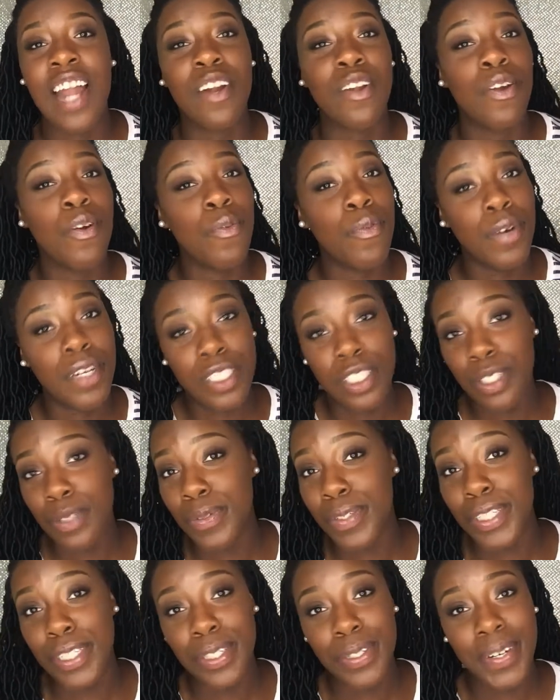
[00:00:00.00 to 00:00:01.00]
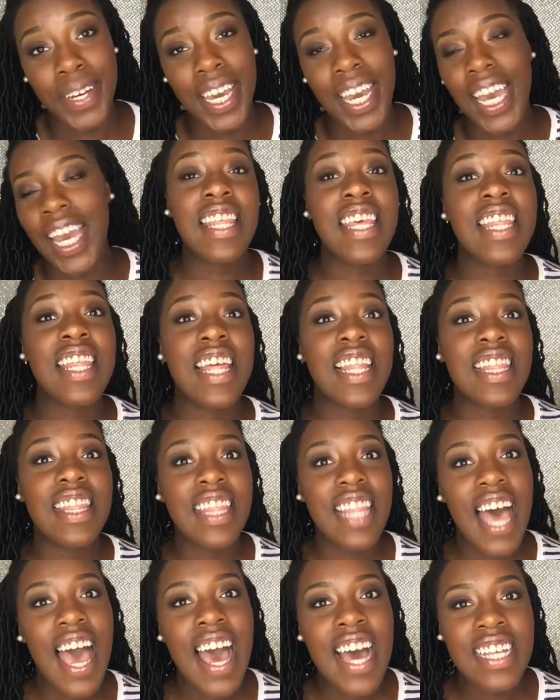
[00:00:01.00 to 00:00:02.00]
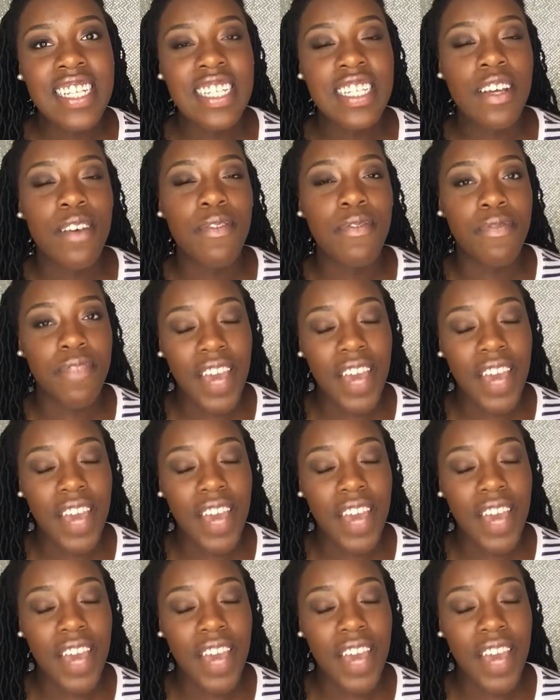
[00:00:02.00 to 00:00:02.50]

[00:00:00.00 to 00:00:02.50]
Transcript: I don't know what you were doing. And then the last